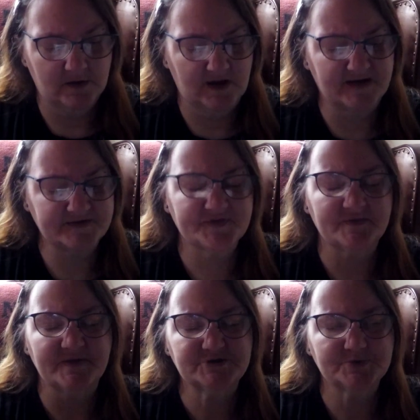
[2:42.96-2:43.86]

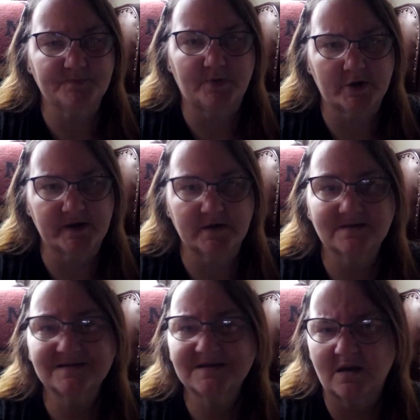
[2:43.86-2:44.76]
Exclamation point.
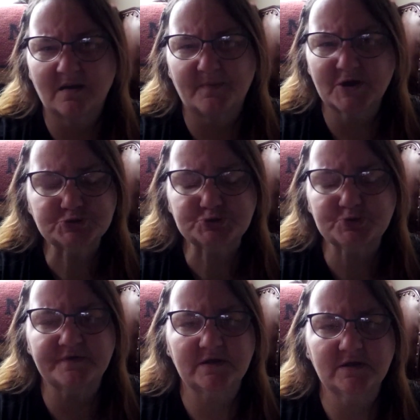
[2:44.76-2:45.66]
Not
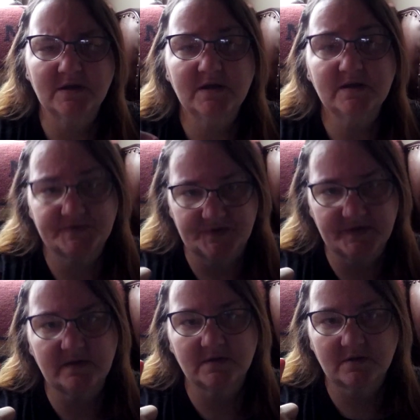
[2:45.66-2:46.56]
apostrophe.
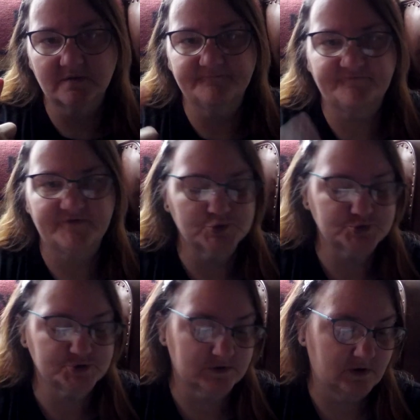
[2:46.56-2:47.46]
See?
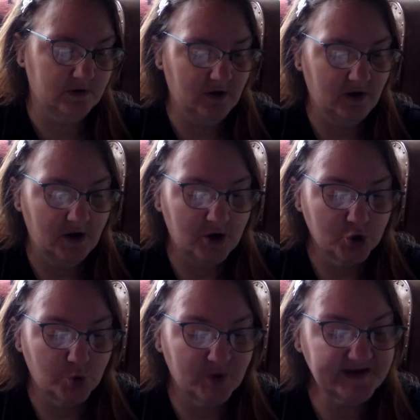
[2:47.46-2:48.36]
Confusion.
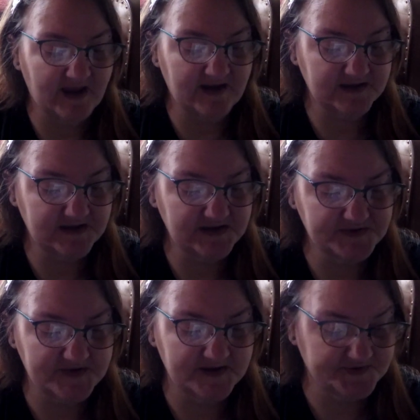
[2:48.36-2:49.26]
Quick and
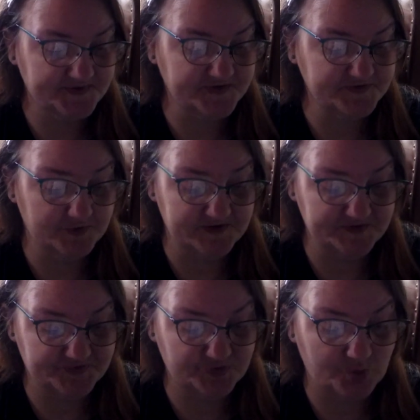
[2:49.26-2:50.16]
easy
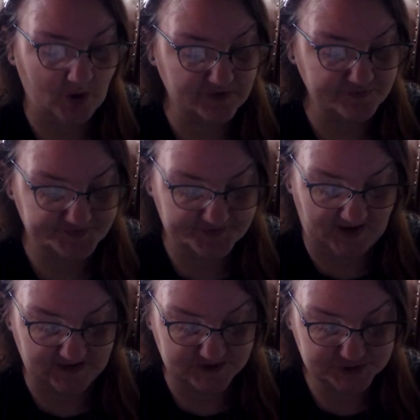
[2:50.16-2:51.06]
accessories. 12
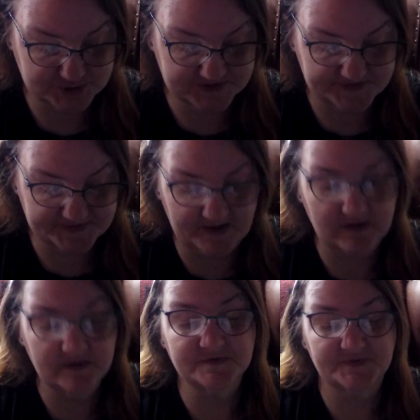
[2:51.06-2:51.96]
stylish
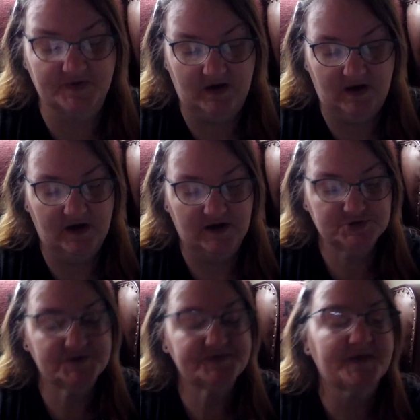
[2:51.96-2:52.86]
designs. She's